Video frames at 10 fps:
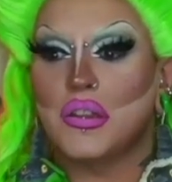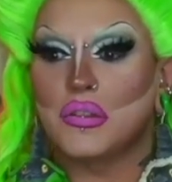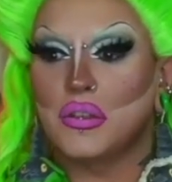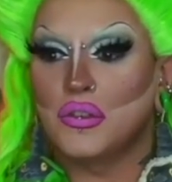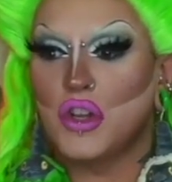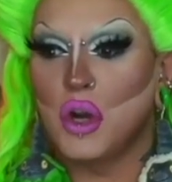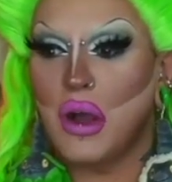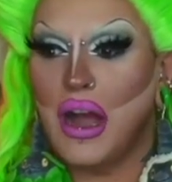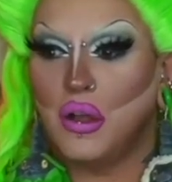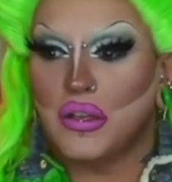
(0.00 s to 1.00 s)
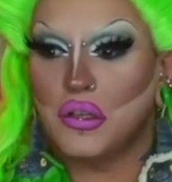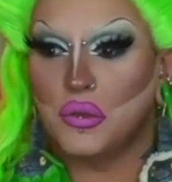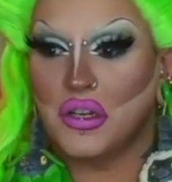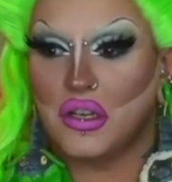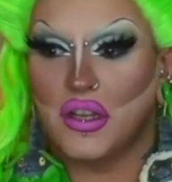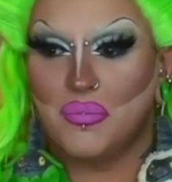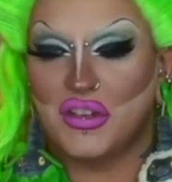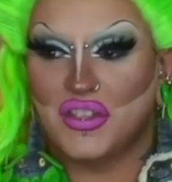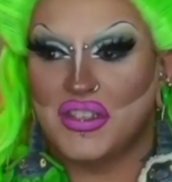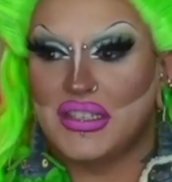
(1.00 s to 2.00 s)
little note, I'll include a clip
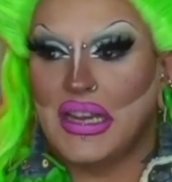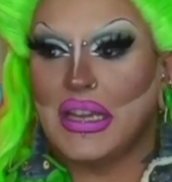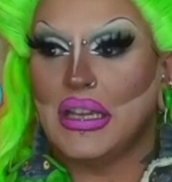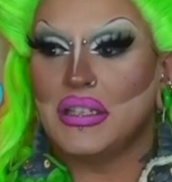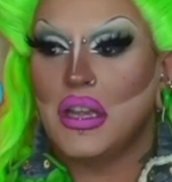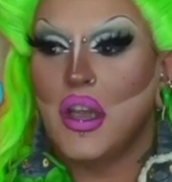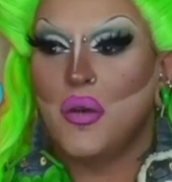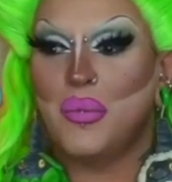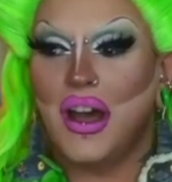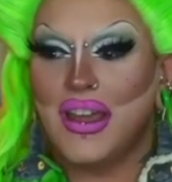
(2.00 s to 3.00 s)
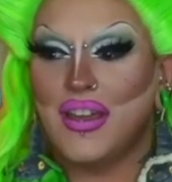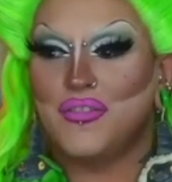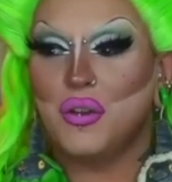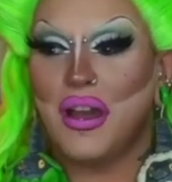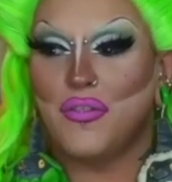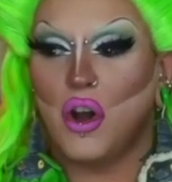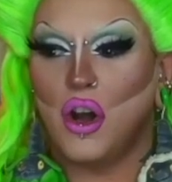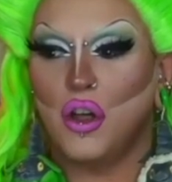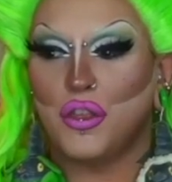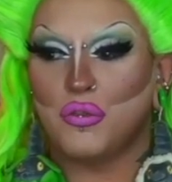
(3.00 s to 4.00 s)
in just a second. But if you have
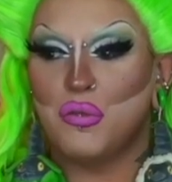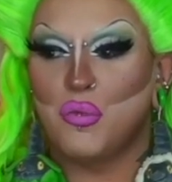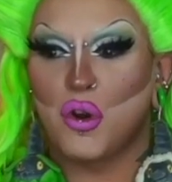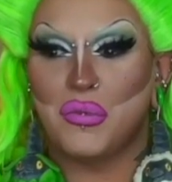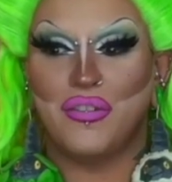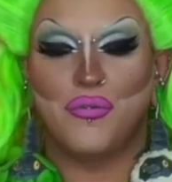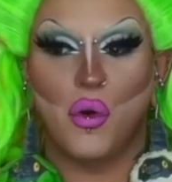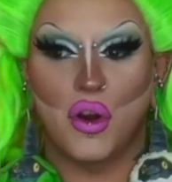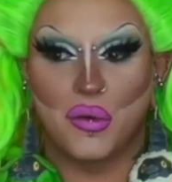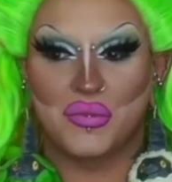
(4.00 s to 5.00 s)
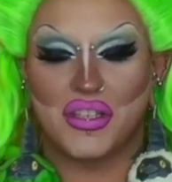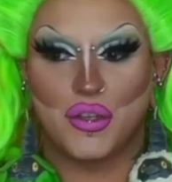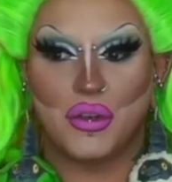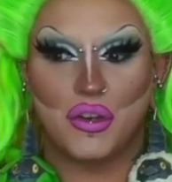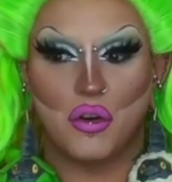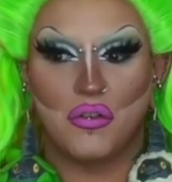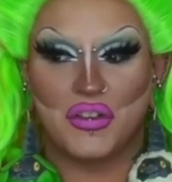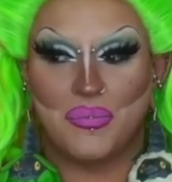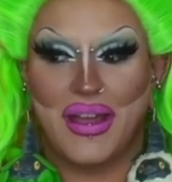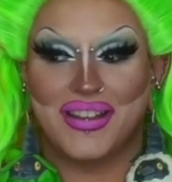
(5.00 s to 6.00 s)
all 3 Burmy forms, you can go
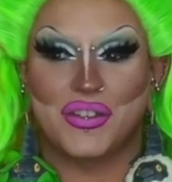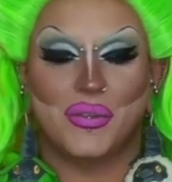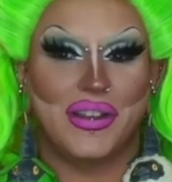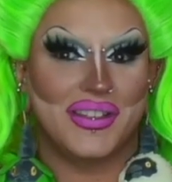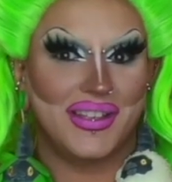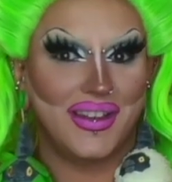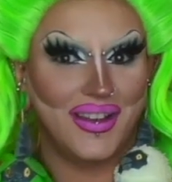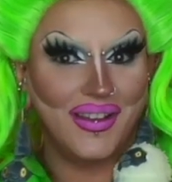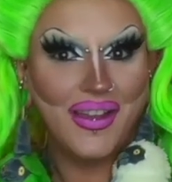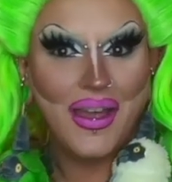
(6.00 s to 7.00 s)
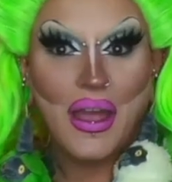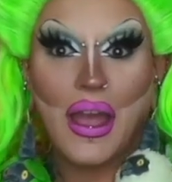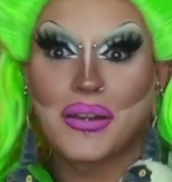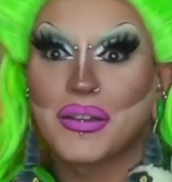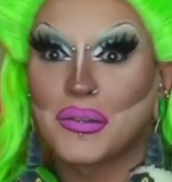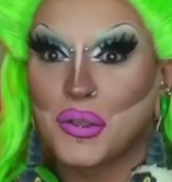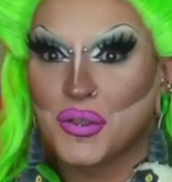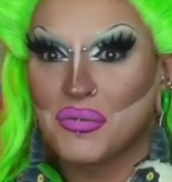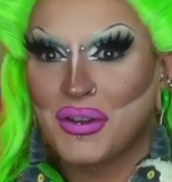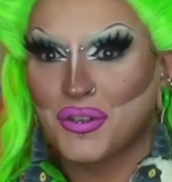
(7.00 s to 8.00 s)
over to Pastoria City and get a
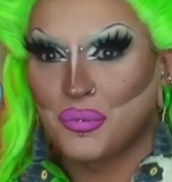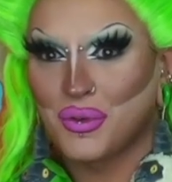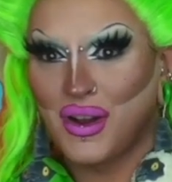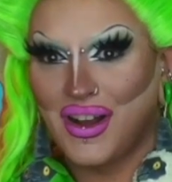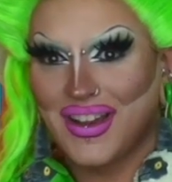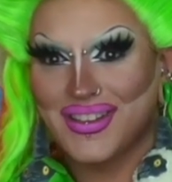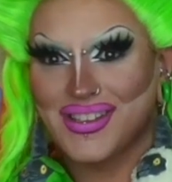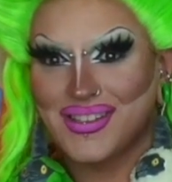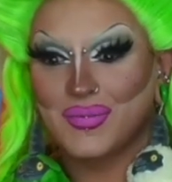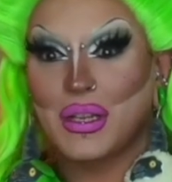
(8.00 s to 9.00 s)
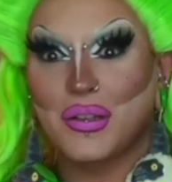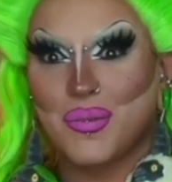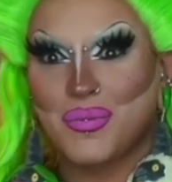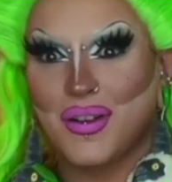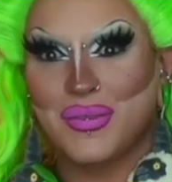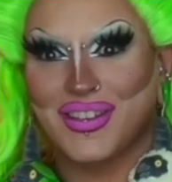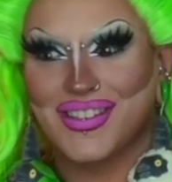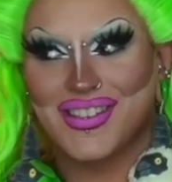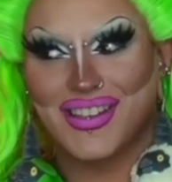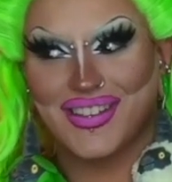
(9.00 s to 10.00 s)
little special prize. Clip coming in a
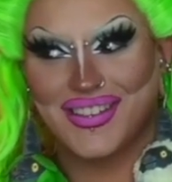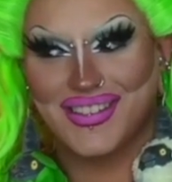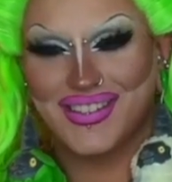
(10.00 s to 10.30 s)
second.